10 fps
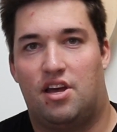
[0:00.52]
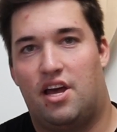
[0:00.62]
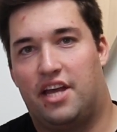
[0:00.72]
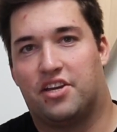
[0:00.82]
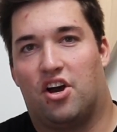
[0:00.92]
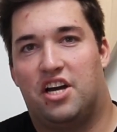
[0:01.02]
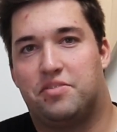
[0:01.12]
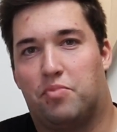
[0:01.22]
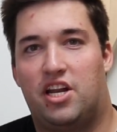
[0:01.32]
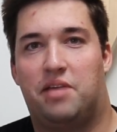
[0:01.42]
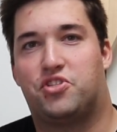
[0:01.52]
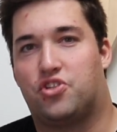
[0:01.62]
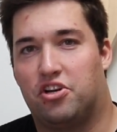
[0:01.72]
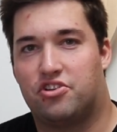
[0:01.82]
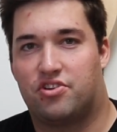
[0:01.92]
Hey guys, my name's
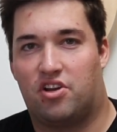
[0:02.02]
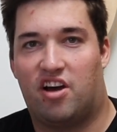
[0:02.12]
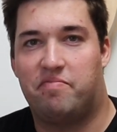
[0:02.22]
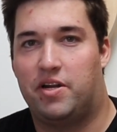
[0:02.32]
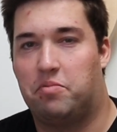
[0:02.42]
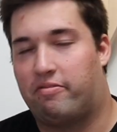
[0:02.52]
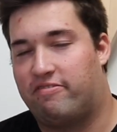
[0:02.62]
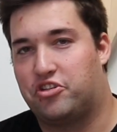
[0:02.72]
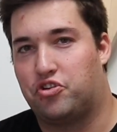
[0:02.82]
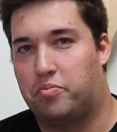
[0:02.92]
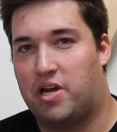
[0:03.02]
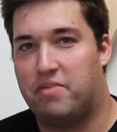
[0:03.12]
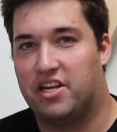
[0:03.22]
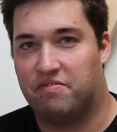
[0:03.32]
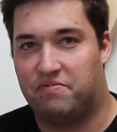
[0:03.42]
Josh. I've been a professional bat
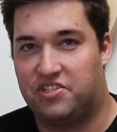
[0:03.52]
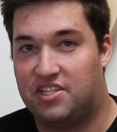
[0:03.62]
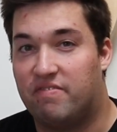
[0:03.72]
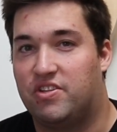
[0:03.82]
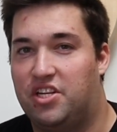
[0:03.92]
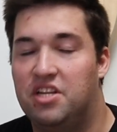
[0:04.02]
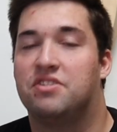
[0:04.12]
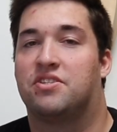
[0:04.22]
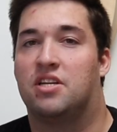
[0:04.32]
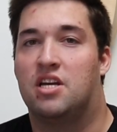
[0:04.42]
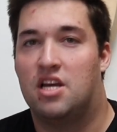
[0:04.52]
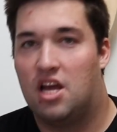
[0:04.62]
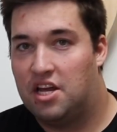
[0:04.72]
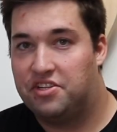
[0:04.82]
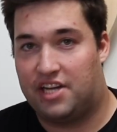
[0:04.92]
maker for 7 years.
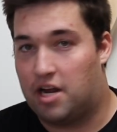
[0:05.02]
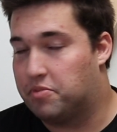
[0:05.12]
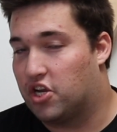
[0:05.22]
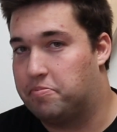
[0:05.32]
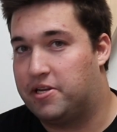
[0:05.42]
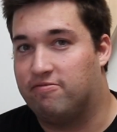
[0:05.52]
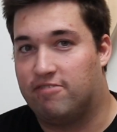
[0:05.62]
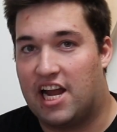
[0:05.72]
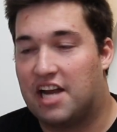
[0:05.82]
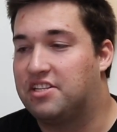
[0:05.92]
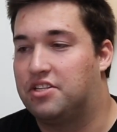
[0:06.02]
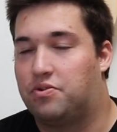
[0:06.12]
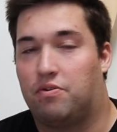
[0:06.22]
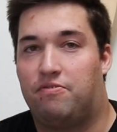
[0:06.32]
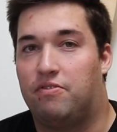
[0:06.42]
Today I'm going to be reacting
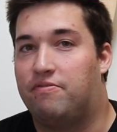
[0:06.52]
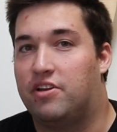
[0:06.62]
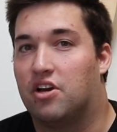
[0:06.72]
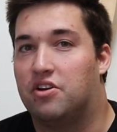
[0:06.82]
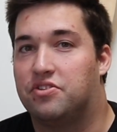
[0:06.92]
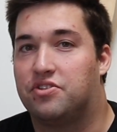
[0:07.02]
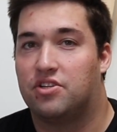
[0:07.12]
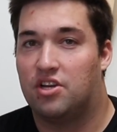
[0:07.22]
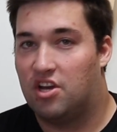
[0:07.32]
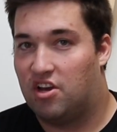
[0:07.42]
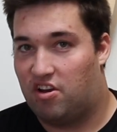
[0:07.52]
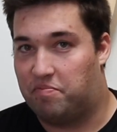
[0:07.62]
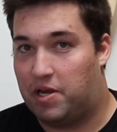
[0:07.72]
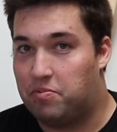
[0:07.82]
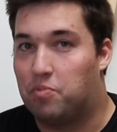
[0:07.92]
to a few videos of
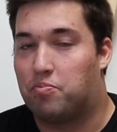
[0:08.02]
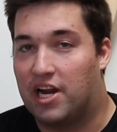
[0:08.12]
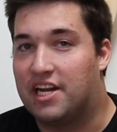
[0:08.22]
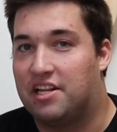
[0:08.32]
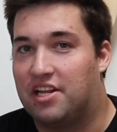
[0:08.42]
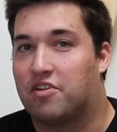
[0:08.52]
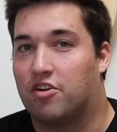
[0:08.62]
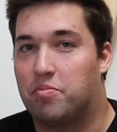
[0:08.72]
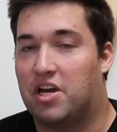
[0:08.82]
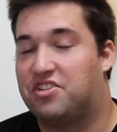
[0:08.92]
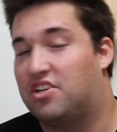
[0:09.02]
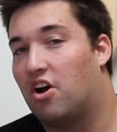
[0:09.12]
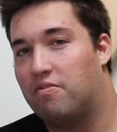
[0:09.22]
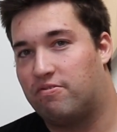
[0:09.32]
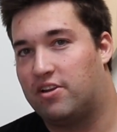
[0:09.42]
people breaking their cricket bats and
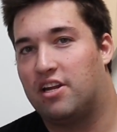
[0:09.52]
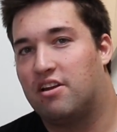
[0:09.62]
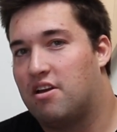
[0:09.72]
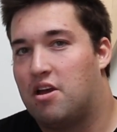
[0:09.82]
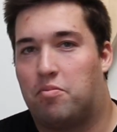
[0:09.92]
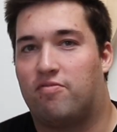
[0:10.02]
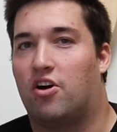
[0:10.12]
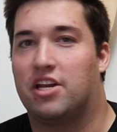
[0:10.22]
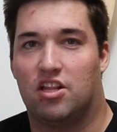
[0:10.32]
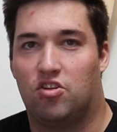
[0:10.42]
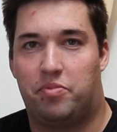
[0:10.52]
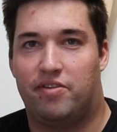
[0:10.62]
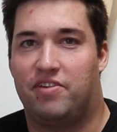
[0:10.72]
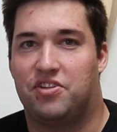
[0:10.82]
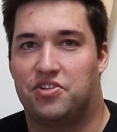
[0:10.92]
hopefully providing a little bit
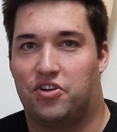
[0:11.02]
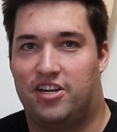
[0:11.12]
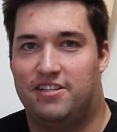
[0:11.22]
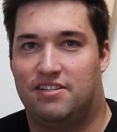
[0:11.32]
of insight.